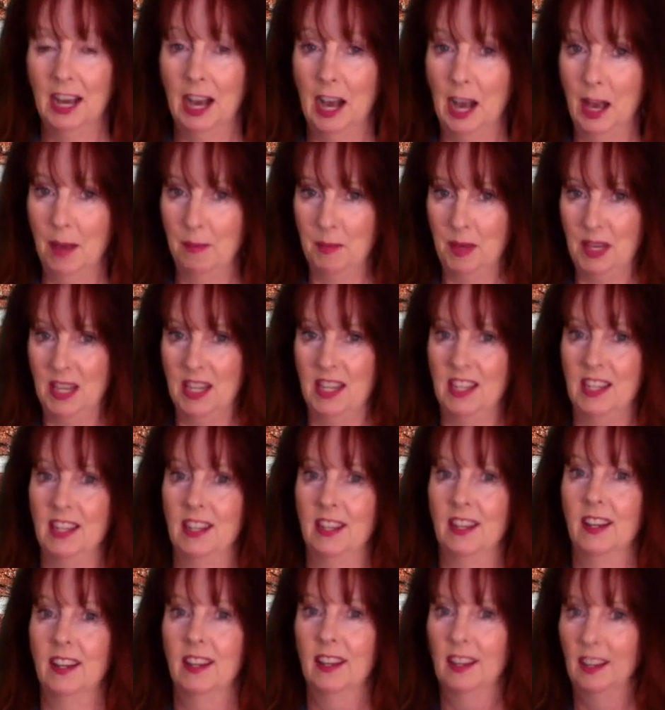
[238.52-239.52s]
I
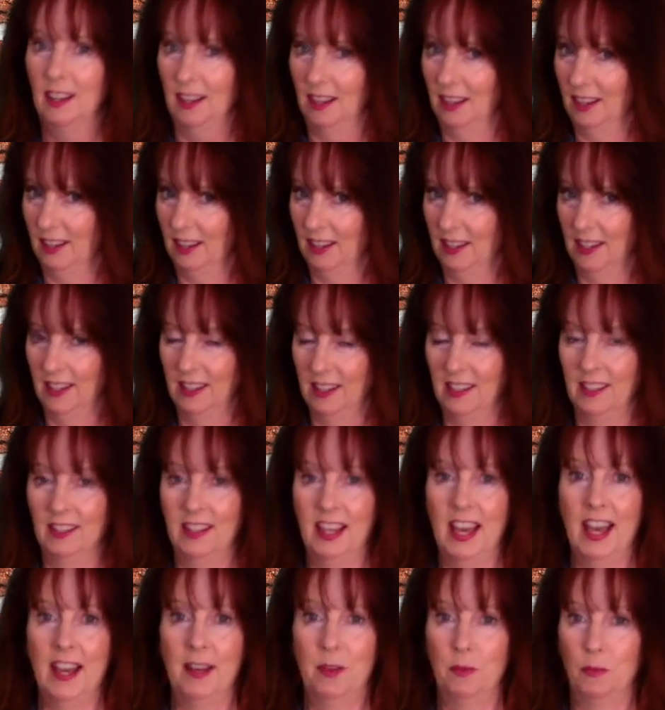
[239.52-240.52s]
mean, in
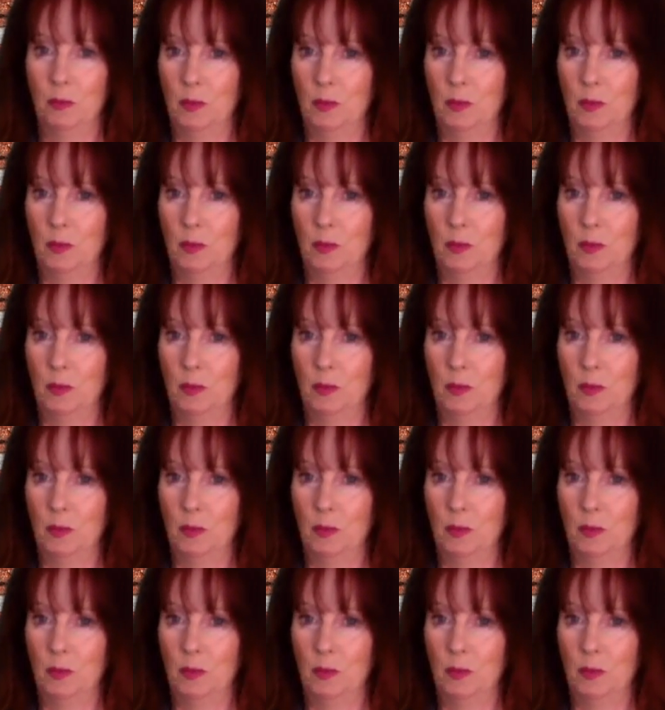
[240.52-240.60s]
that